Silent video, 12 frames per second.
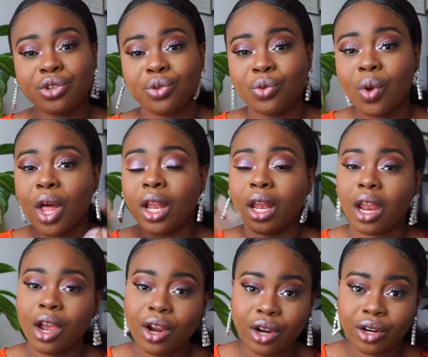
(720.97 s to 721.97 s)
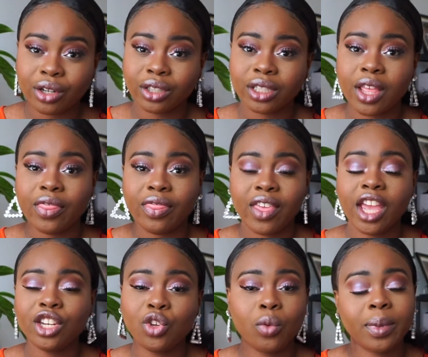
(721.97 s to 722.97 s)
you learn,
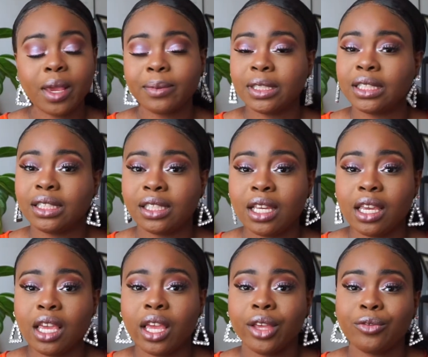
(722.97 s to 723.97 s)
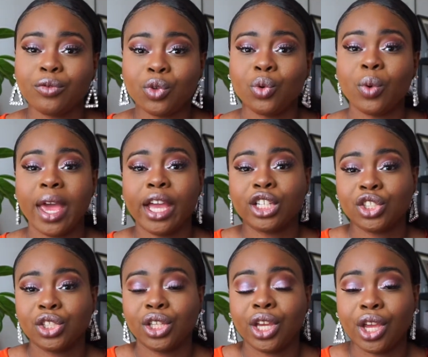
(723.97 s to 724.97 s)
then you'll be able to see if you
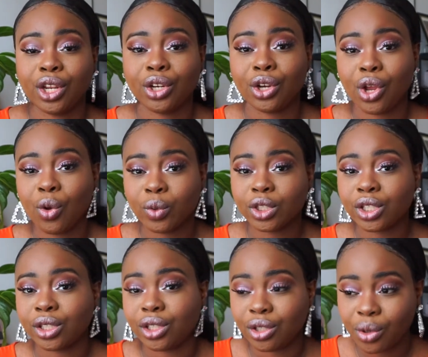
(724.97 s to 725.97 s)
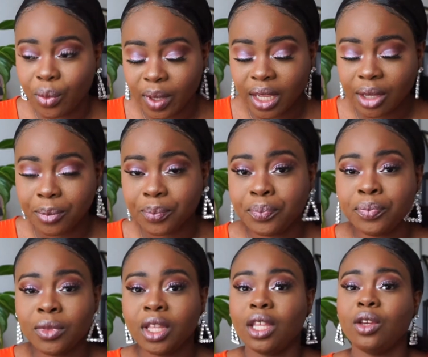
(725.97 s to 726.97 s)
actually know what you're doing.
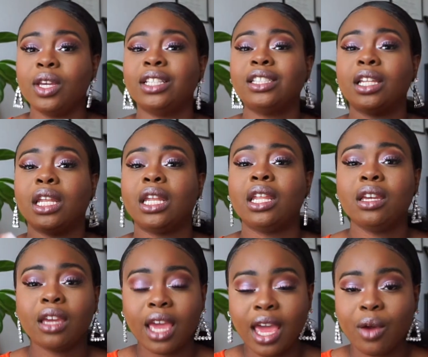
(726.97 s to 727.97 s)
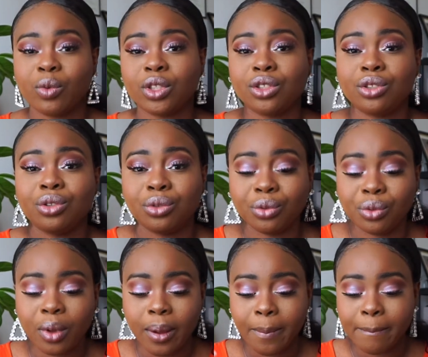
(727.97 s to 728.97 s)
And you get to look at what you
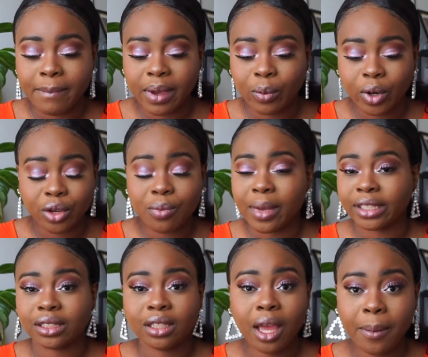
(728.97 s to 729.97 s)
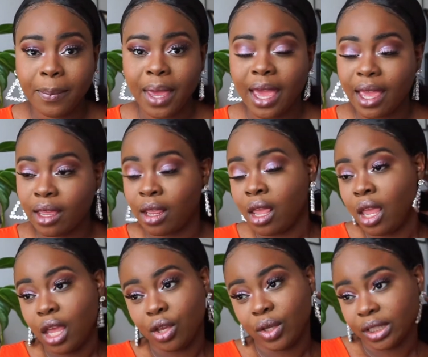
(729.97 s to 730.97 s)
where you messed up at.
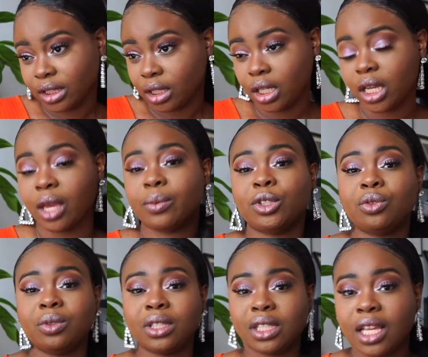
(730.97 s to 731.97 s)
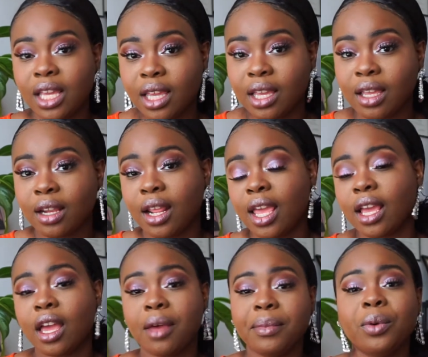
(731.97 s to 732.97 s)
You get to look at what you did and
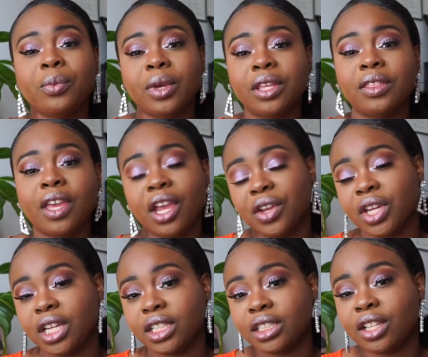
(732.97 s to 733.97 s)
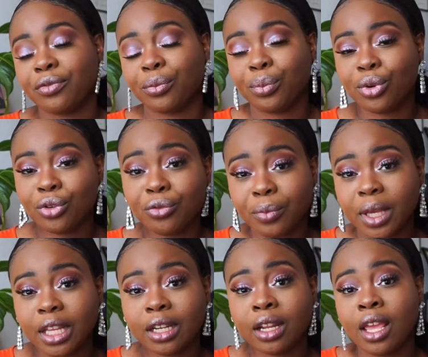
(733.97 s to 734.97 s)
come up with areas of
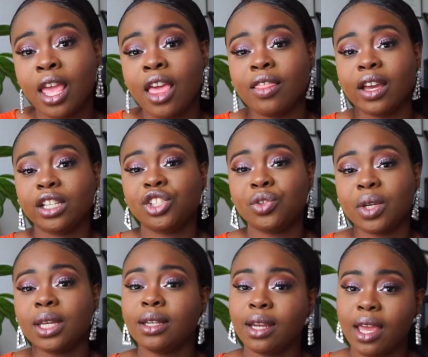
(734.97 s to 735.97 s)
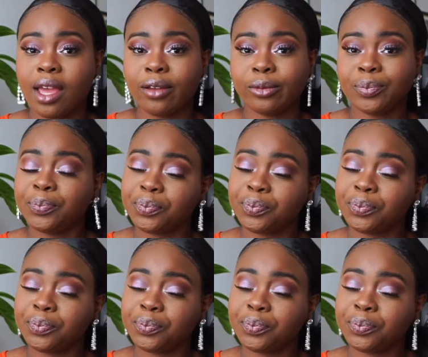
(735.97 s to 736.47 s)
improvement that you can now